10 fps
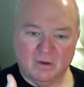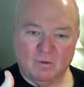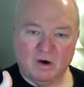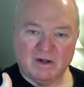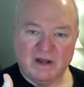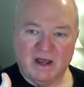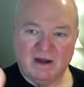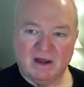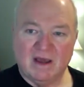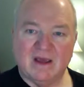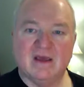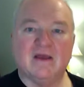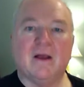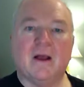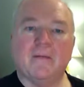worked out
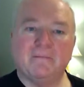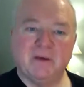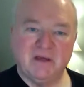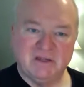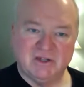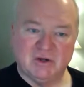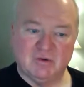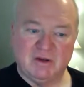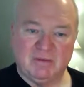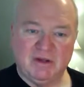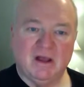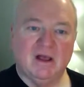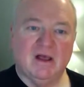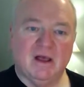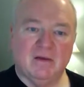a peace agreement
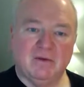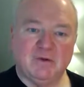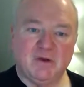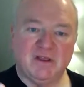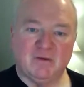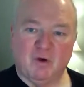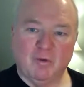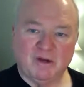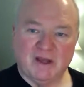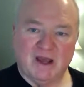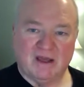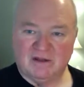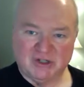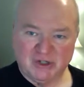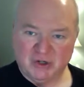between the Roman
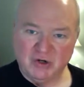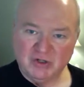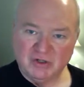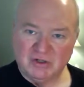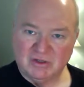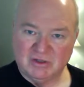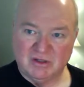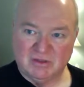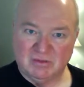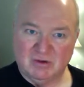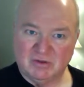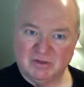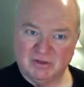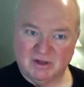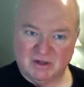Catholic Church, since
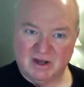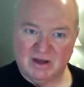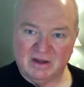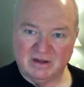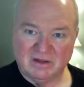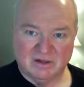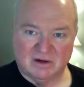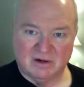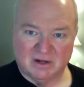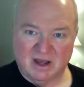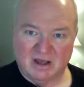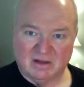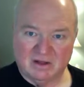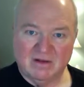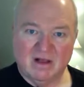most Italians are
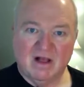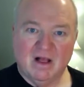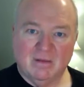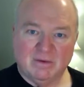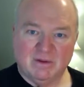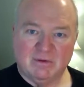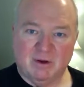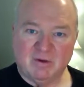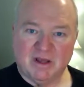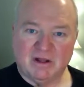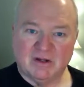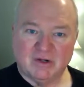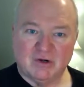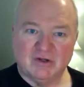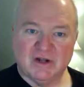Catholic, between the Roman Catholic
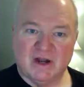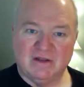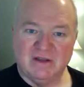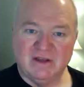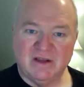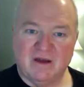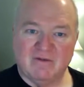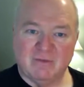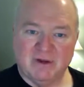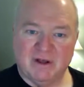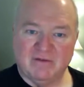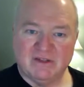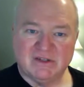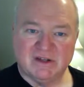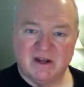Church and the government of the
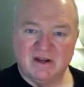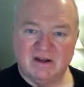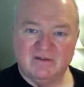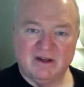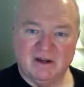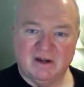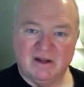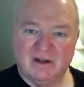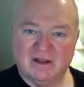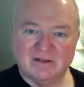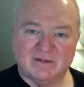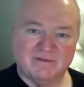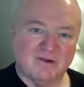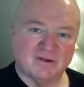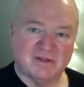state of Italy. And that's the
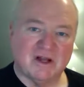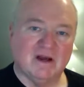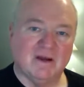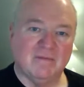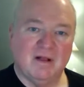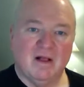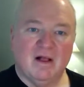first time